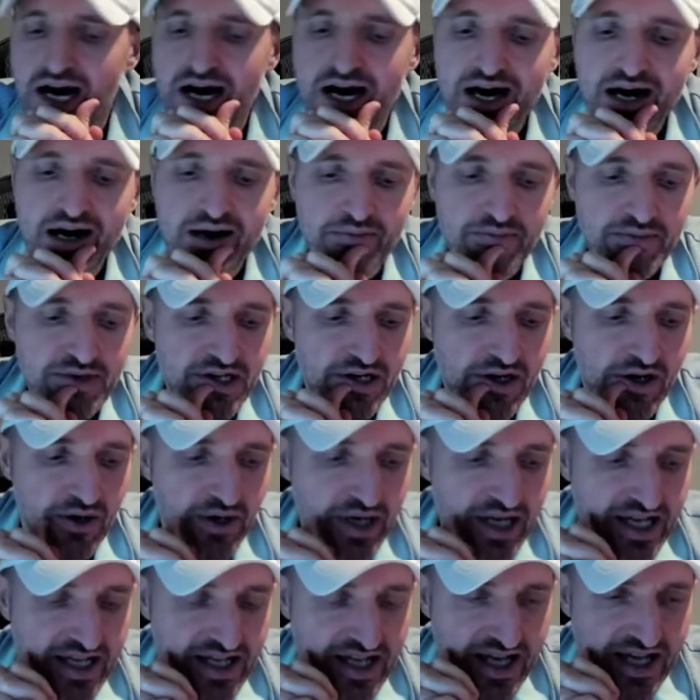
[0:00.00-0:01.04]
um, you
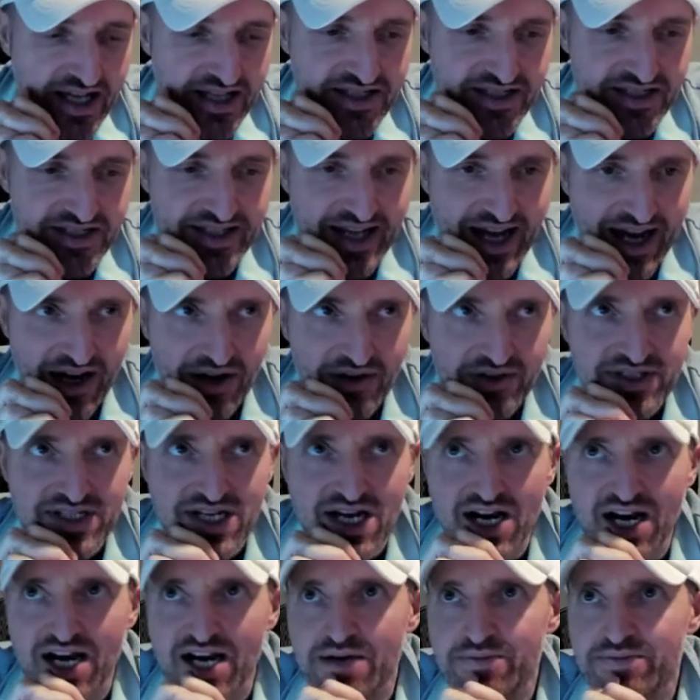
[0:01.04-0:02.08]
know, it, it's now
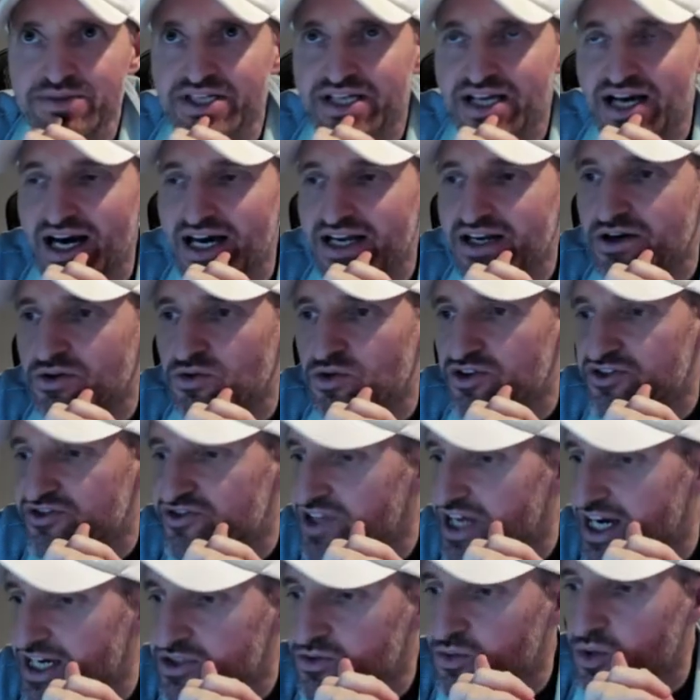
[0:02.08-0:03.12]
time to kind of
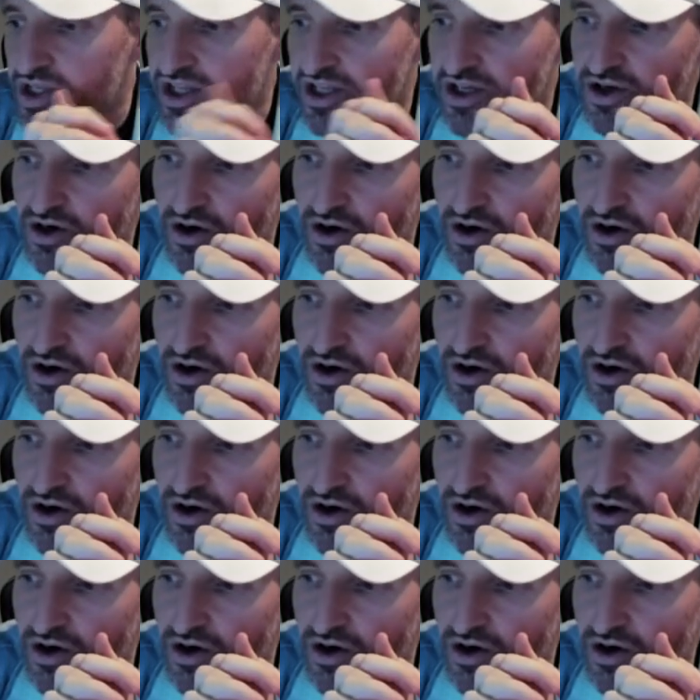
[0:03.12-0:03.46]
reflect whether